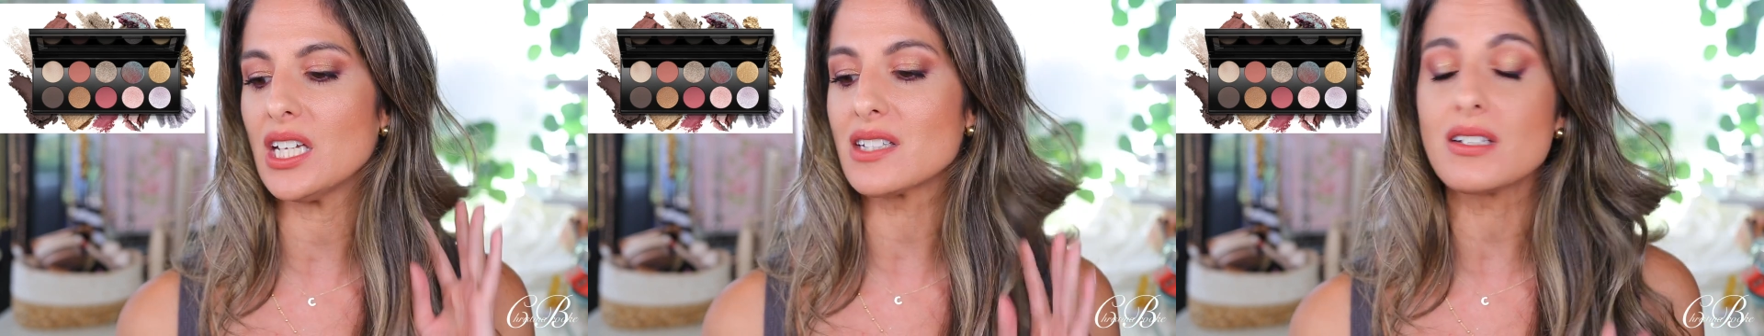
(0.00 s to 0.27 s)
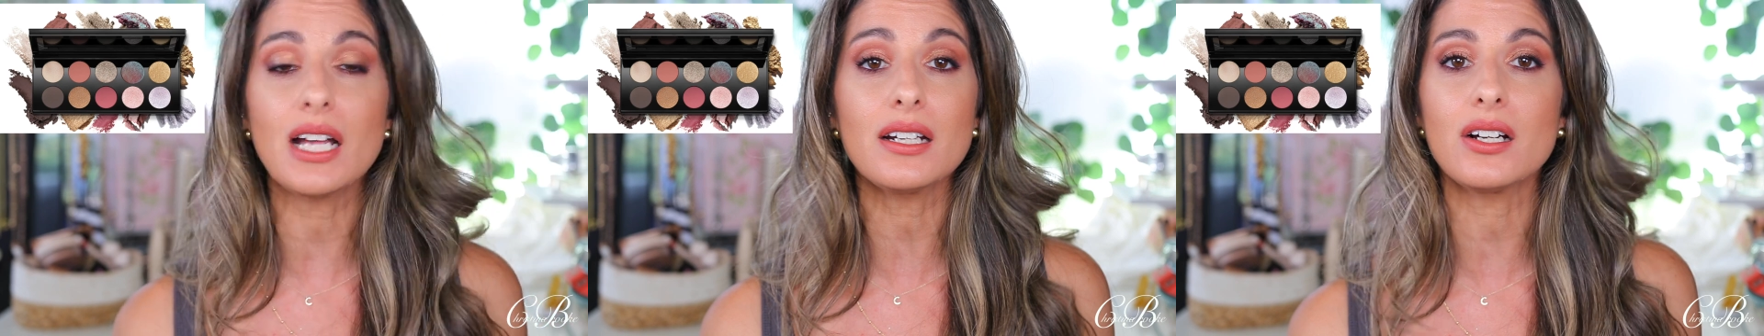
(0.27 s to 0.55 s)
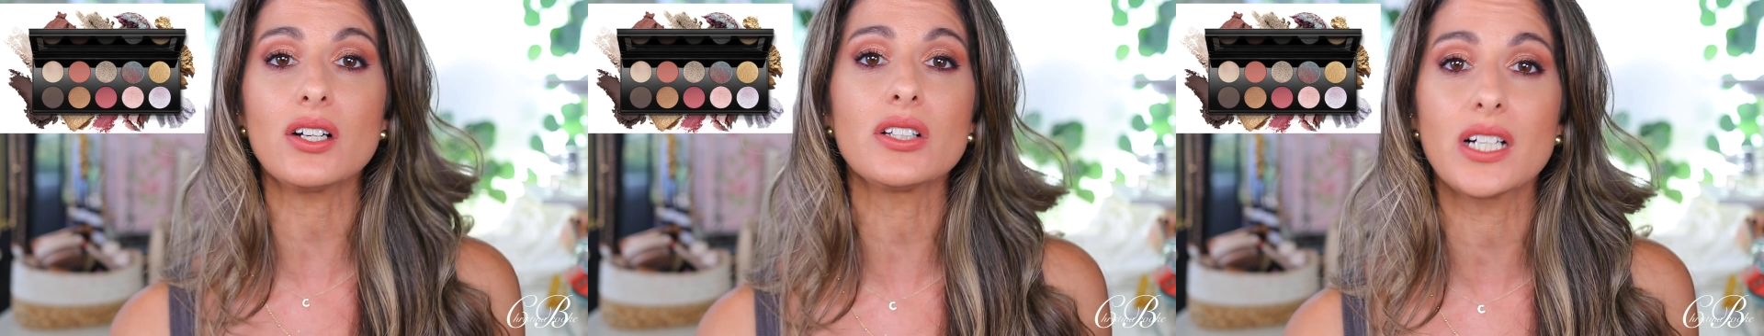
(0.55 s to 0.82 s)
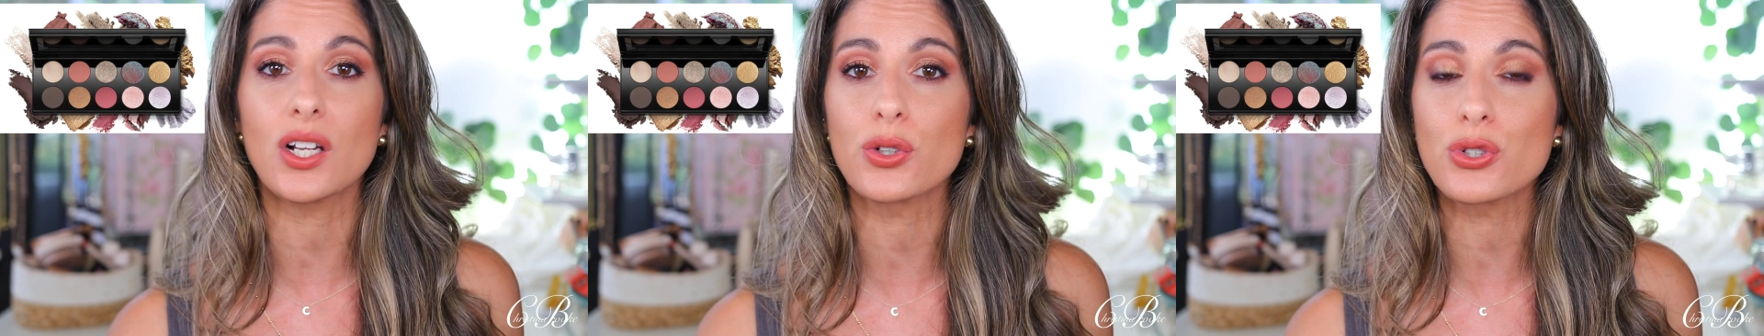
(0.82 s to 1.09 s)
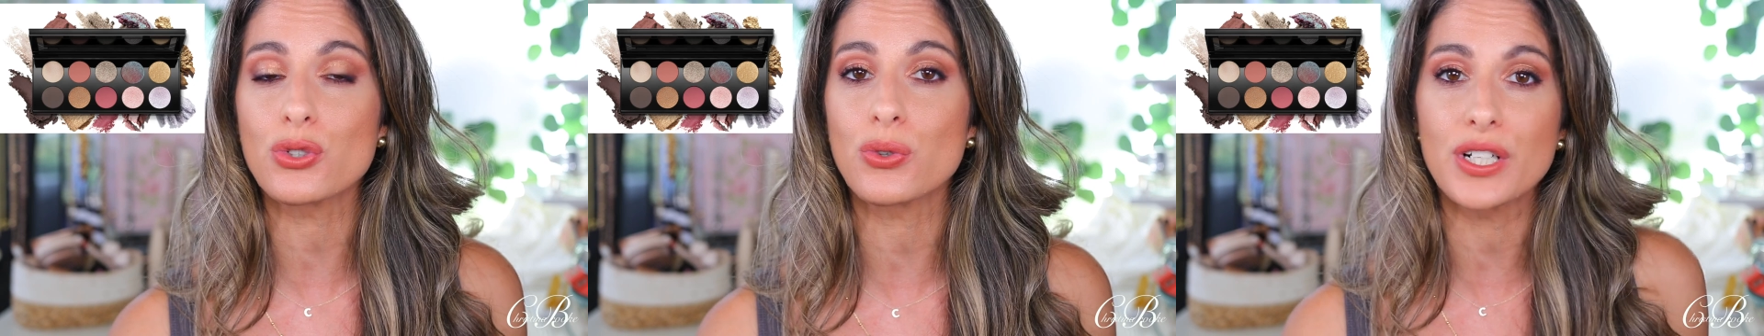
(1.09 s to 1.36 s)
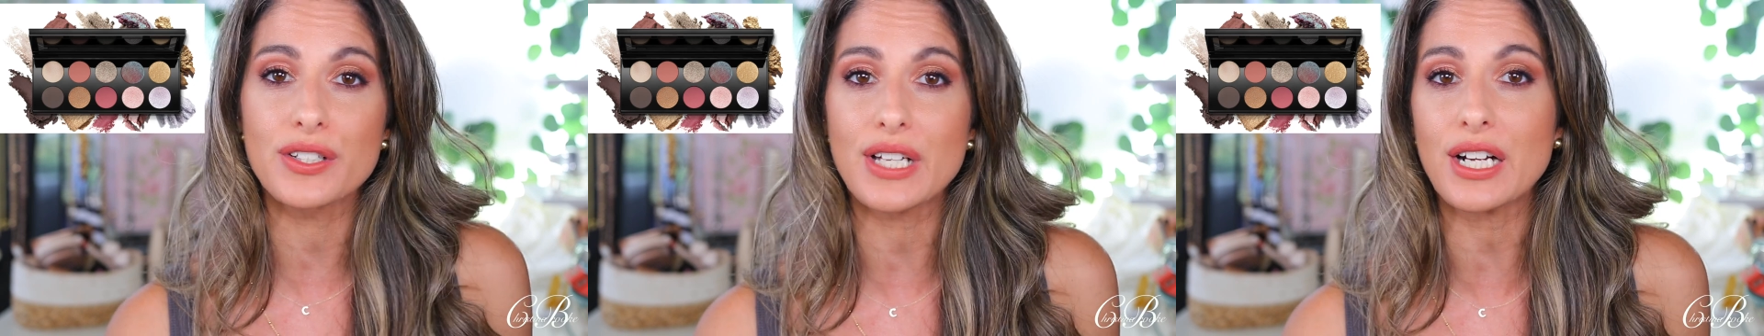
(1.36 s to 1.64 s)
It's not an ugly color
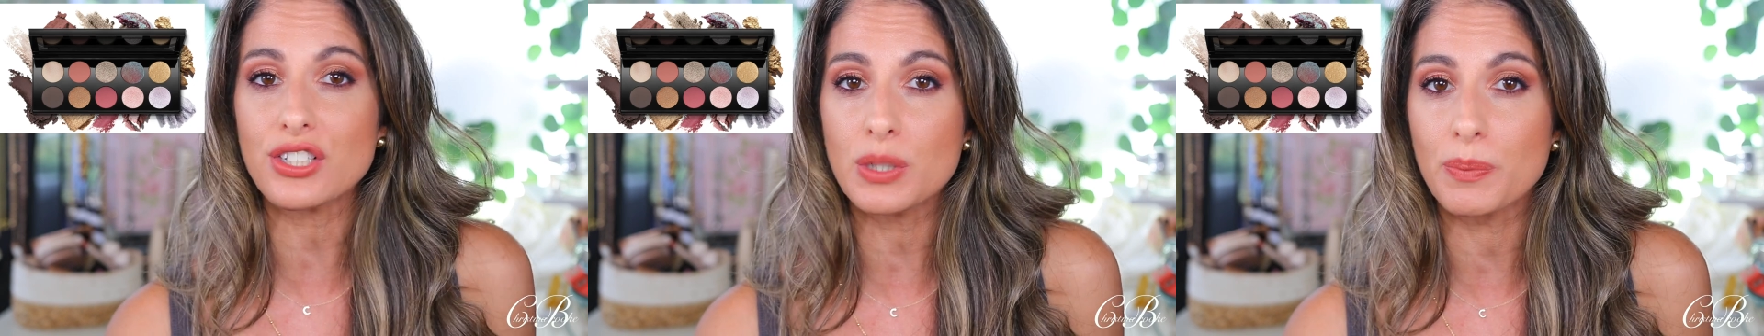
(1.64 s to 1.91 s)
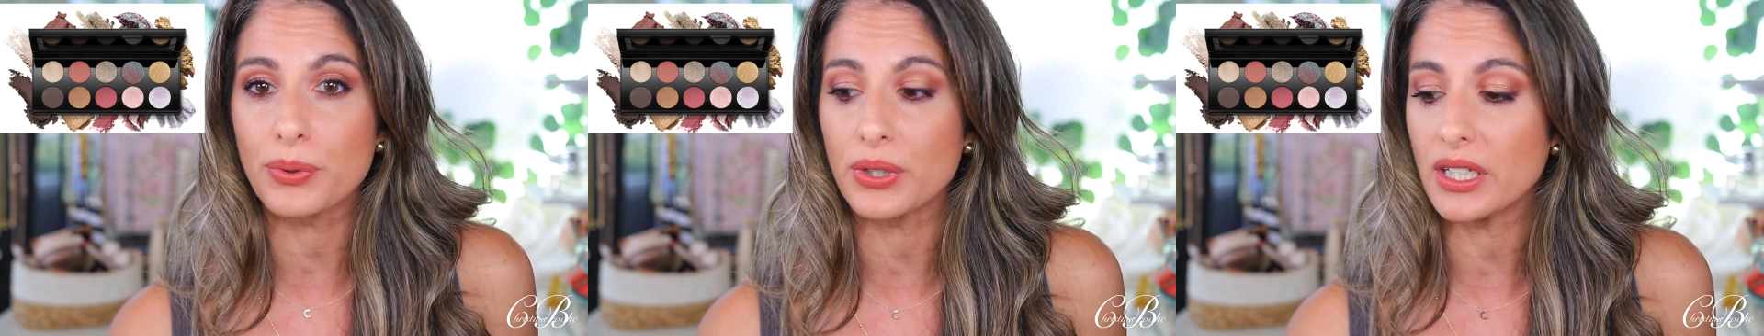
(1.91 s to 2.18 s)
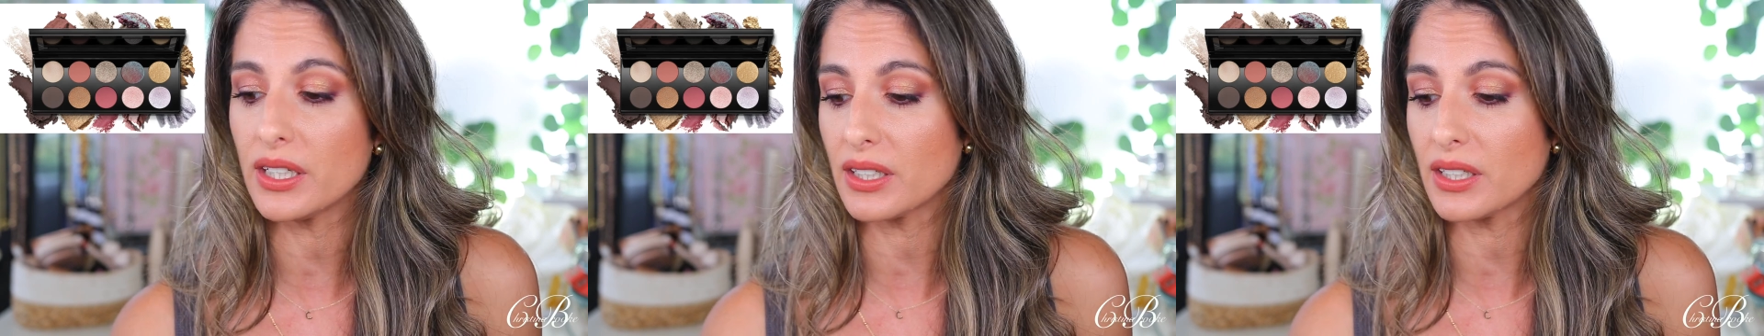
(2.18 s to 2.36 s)
story. It's actually pretty.